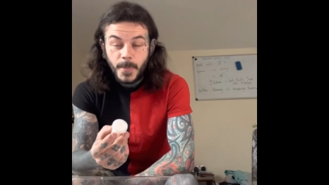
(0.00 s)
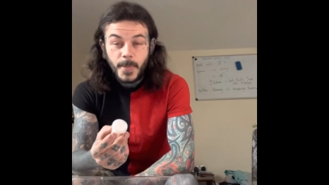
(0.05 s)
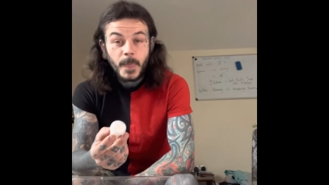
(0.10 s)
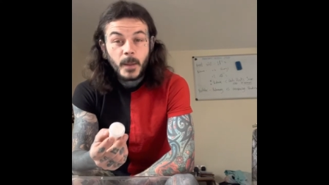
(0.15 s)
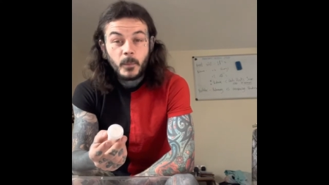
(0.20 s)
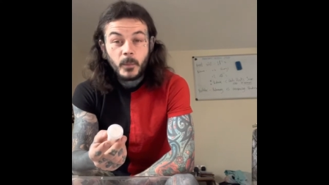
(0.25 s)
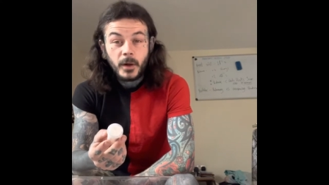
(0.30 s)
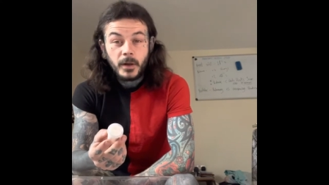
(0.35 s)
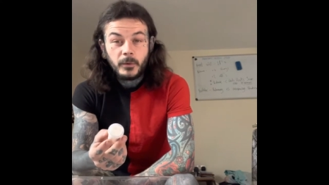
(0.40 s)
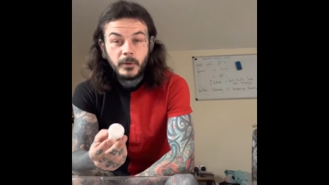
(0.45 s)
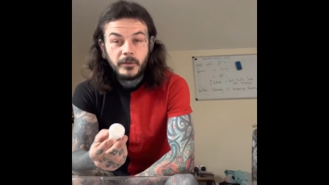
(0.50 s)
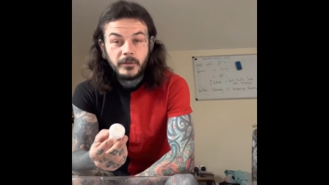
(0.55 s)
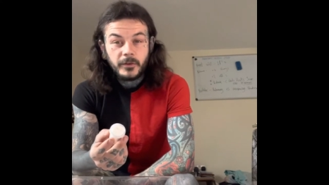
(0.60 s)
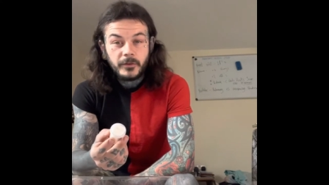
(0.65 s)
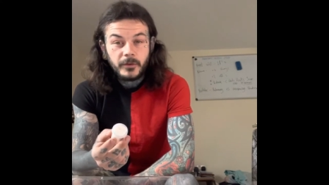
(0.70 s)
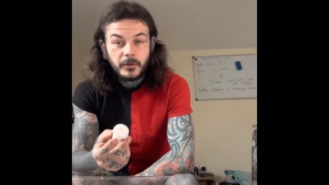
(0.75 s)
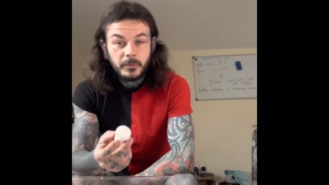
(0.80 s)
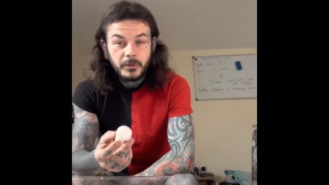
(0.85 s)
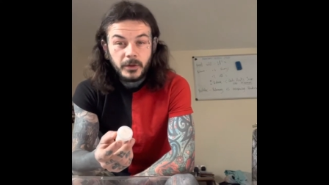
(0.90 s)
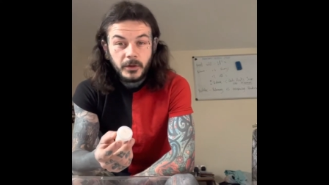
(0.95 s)
well if you're
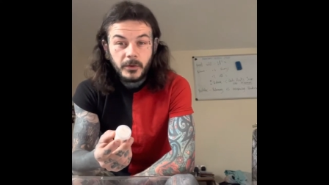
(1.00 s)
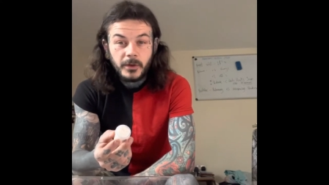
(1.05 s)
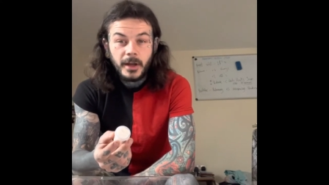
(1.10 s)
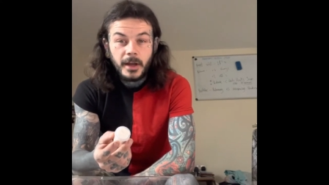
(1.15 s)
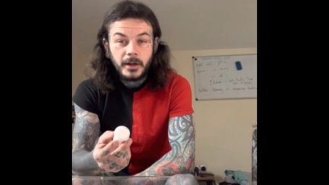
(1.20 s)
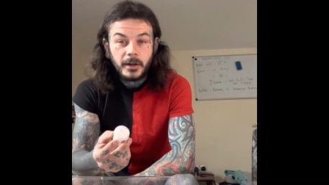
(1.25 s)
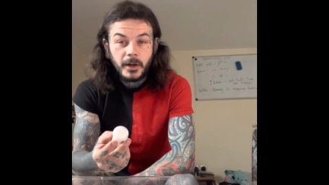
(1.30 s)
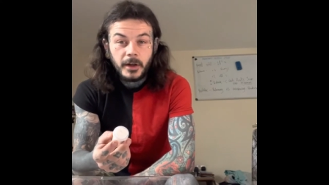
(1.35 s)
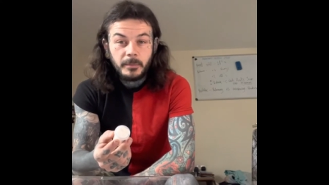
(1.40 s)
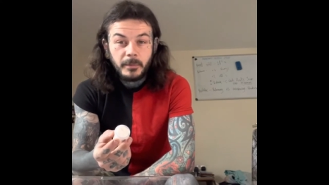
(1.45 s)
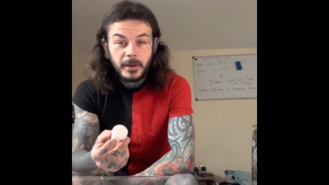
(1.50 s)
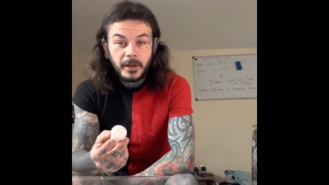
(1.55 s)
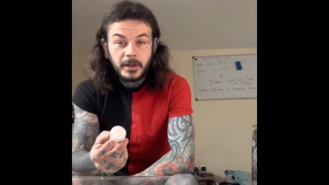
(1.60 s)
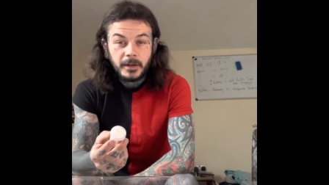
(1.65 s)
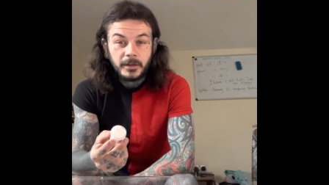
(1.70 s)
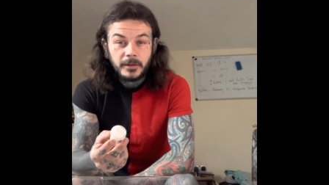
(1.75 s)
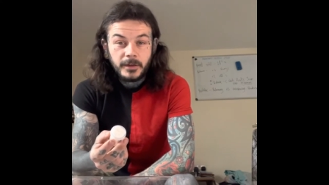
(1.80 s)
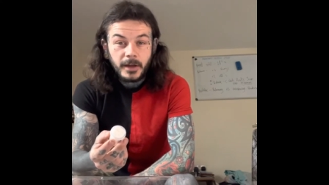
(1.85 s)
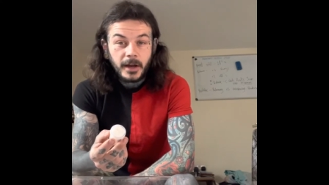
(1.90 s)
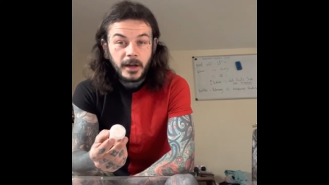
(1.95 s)
from the UK like me
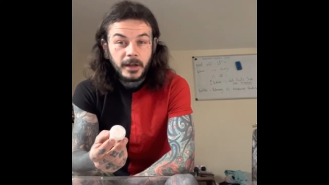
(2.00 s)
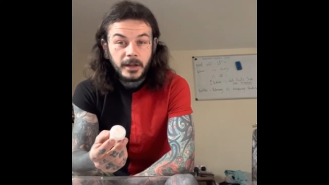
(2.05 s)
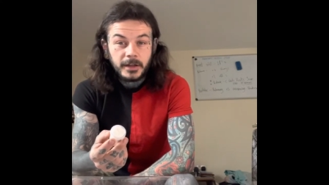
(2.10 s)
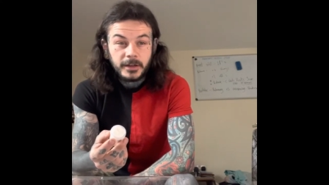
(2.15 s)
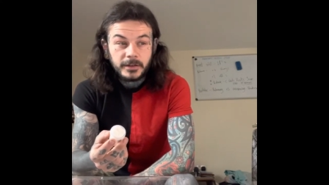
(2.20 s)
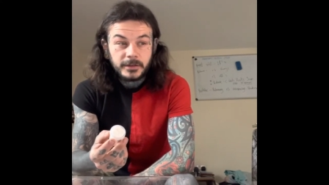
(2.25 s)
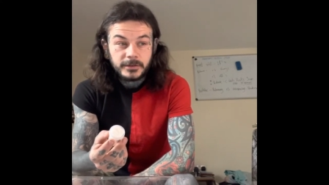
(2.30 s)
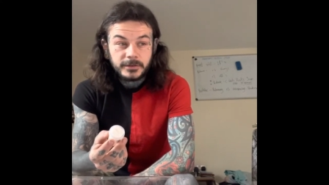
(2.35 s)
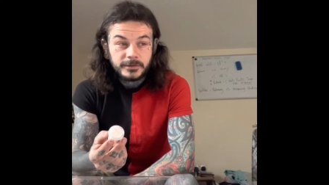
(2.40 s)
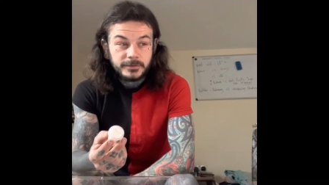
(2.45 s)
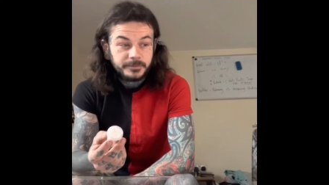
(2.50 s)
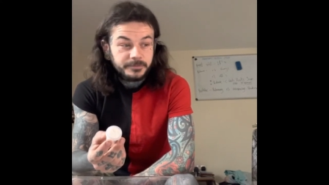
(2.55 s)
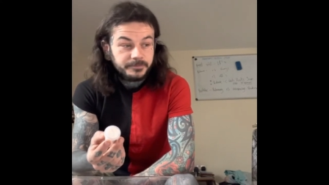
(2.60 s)
that is